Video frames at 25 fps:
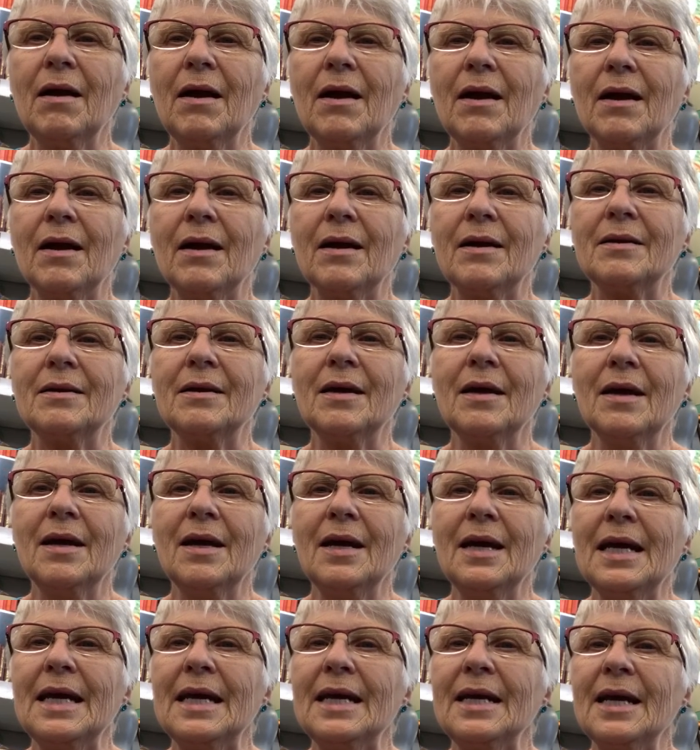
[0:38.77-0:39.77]
and
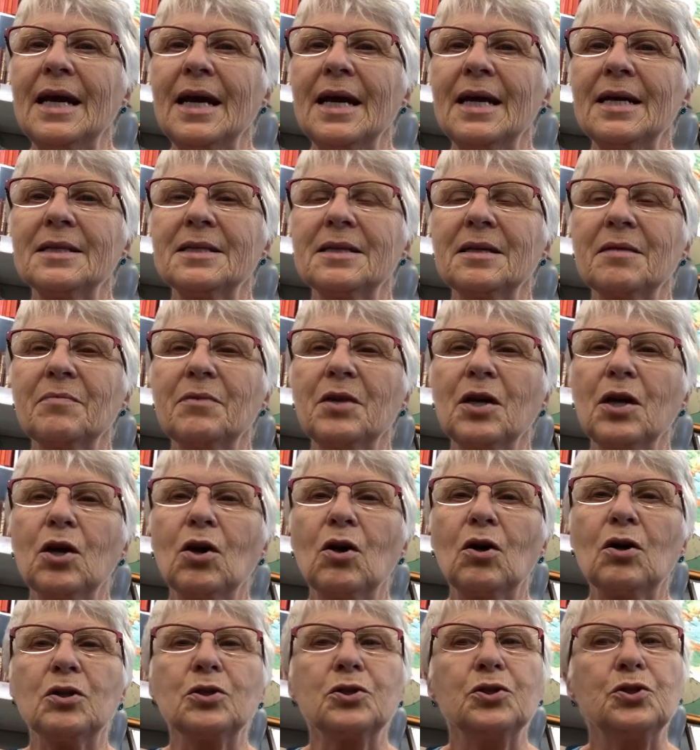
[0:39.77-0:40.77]
it has something
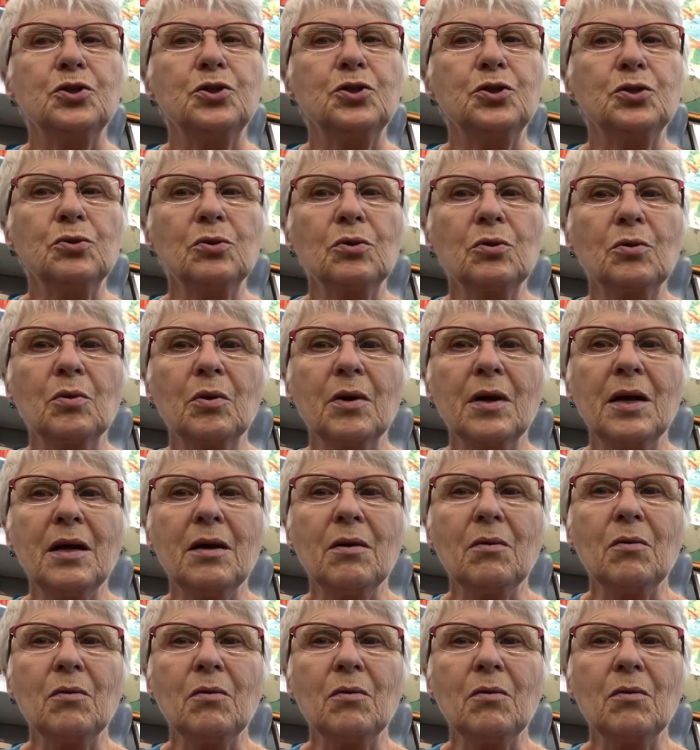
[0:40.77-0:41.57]
called jewelry,